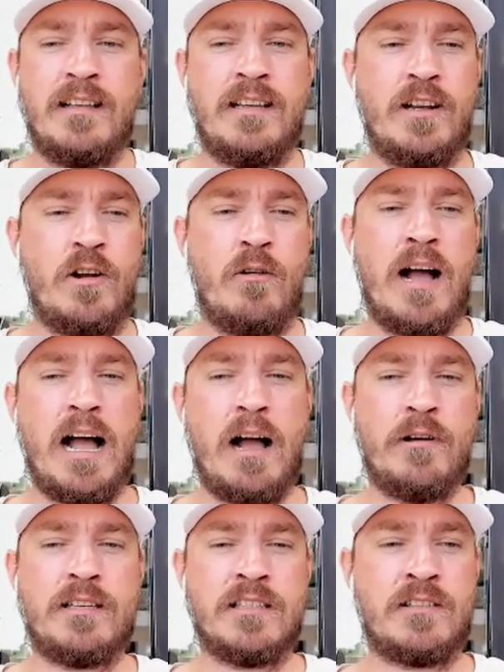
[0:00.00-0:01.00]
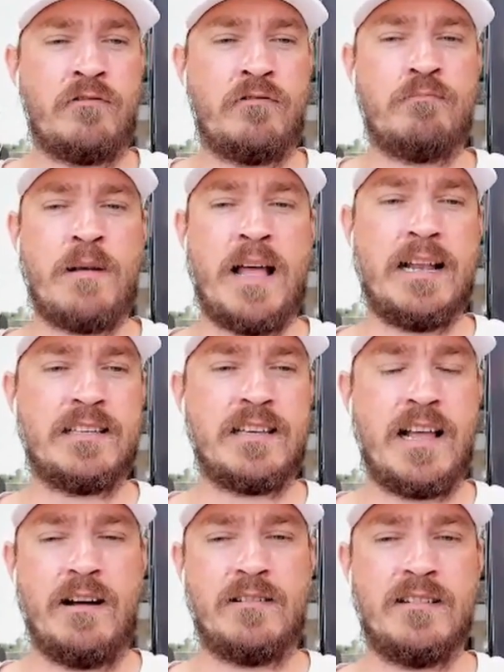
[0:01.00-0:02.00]
you know, how it just pans
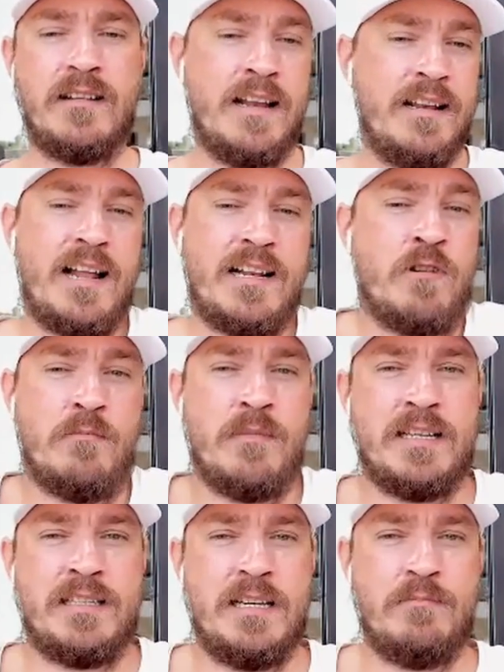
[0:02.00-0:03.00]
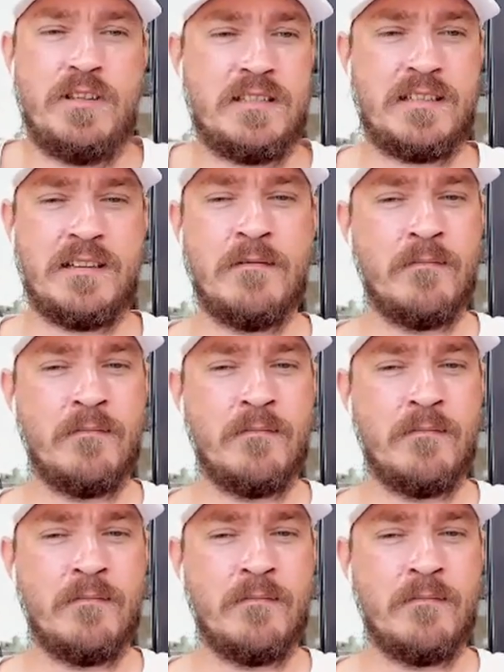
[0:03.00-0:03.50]
out. And that's what my team does.